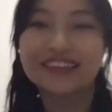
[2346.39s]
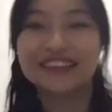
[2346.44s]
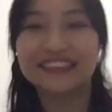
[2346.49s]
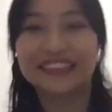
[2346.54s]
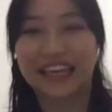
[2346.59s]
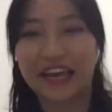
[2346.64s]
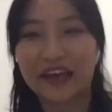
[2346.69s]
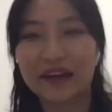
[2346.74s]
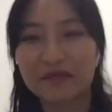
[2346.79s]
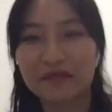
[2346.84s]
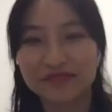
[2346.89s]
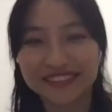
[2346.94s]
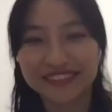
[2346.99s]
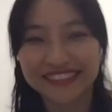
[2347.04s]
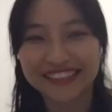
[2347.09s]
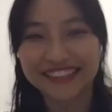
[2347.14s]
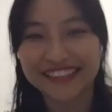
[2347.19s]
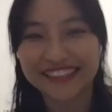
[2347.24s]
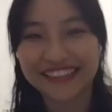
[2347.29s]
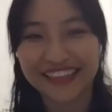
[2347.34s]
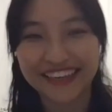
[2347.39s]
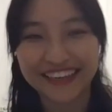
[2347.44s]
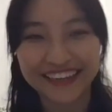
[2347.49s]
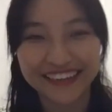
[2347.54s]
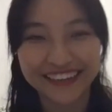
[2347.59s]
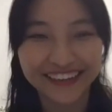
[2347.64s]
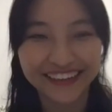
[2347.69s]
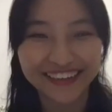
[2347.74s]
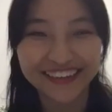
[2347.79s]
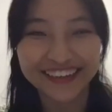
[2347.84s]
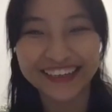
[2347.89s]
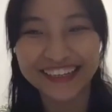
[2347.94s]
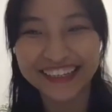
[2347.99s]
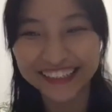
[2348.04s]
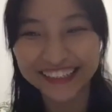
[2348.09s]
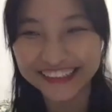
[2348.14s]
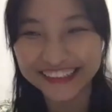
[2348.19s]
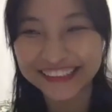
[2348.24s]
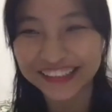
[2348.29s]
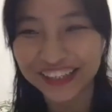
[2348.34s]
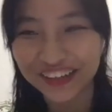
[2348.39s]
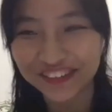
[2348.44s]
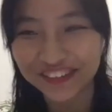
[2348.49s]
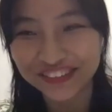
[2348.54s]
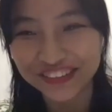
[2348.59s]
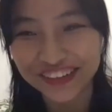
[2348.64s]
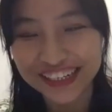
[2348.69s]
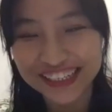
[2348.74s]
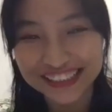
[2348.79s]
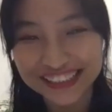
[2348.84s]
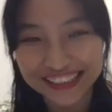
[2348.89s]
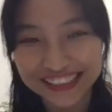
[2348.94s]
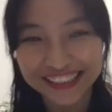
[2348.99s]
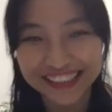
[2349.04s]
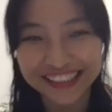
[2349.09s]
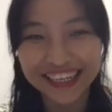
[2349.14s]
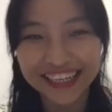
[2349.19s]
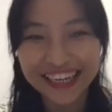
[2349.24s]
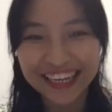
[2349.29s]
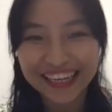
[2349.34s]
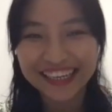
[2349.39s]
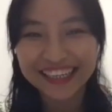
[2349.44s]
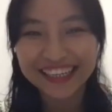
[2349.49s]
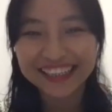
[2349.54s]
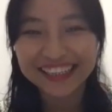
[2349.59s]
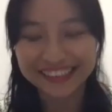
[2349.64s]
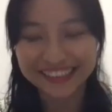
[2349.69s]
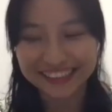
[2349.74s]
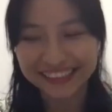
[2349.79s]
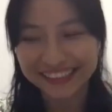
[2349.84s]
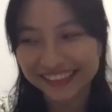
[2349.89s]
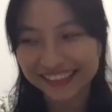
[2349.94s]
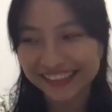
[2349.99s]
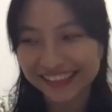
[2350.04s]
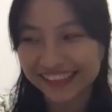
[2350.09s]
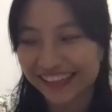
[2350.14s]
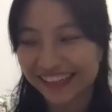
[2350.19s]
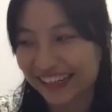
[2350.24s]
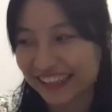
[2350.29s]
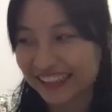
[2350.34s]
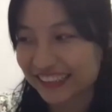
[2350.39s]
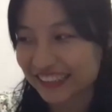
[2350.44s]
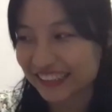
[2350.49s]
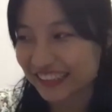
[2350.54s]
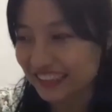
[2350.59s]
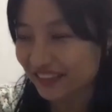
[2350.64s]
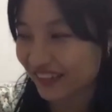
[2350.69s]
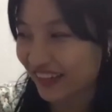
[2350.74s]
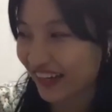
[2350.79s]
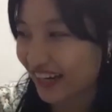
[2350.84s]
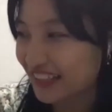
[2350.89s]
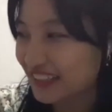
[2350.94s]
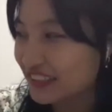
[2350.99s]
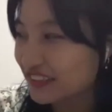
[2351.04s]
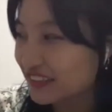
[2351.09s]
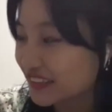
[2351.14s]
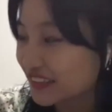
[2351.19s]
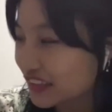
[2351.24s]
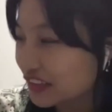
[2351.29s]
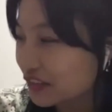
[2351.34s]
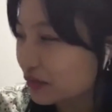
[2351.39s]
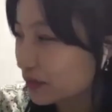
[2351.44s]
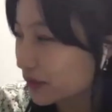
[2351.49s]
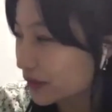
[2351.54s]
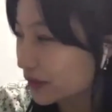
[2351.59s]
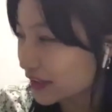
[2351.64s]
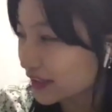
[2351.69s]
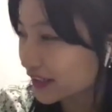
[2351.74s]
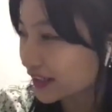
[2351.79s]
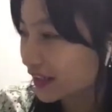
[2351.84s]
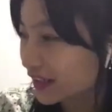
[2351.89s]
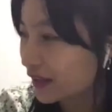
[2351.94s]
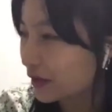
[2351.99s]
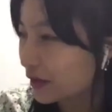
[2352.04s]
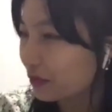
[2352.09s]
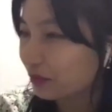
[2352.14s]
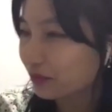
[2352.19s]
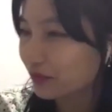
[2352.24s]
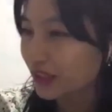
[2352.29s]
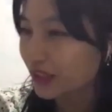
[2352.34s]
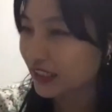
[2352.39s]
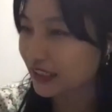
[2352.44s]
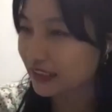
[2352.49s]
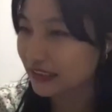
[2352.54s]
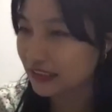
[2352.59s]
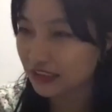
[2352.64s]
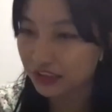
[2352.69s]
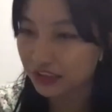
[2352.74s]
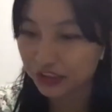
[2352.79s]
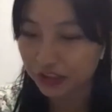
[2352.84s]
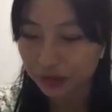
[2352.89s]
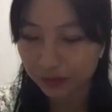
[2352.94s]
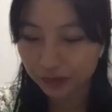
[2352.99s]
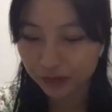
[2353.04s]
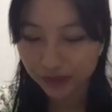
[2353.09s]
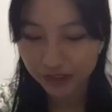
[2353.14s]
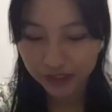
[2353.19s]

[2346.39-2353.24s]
attempt at like summarizing the ideas behind using the word kinship.